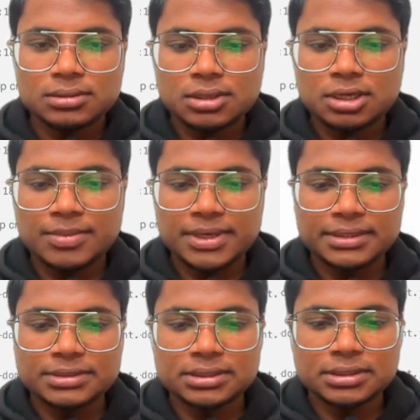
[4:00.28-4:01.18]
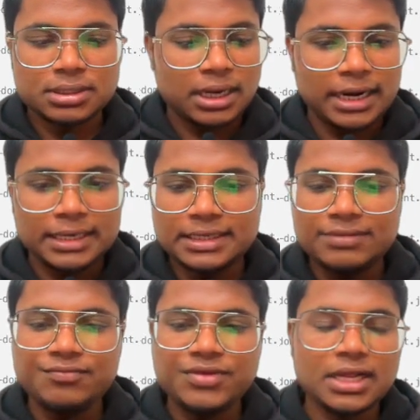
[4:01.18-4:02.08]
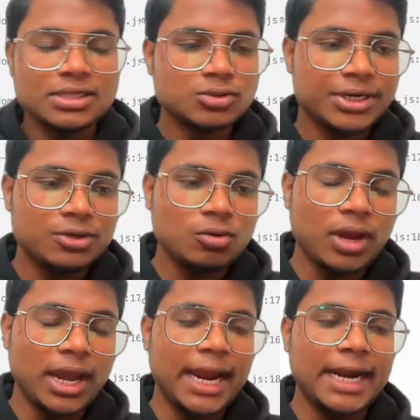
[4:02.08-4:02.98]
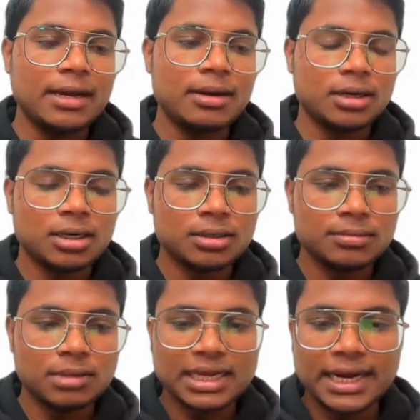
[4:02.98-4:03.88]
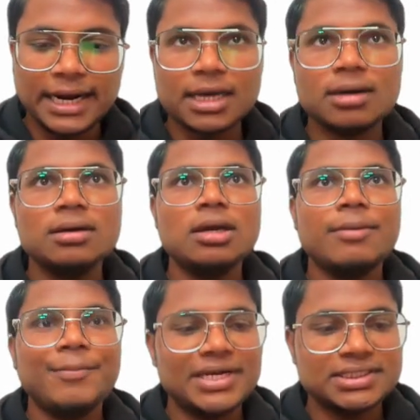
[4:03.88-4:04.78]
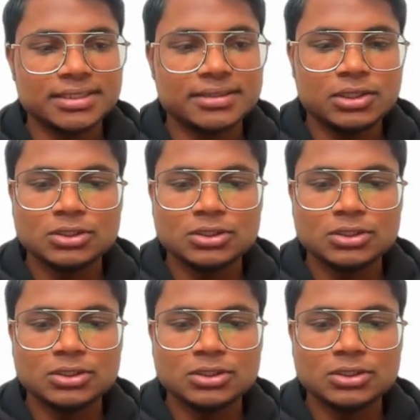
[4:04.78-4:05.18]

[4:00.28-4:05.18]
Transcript: comment, and then we also need to add a add a method,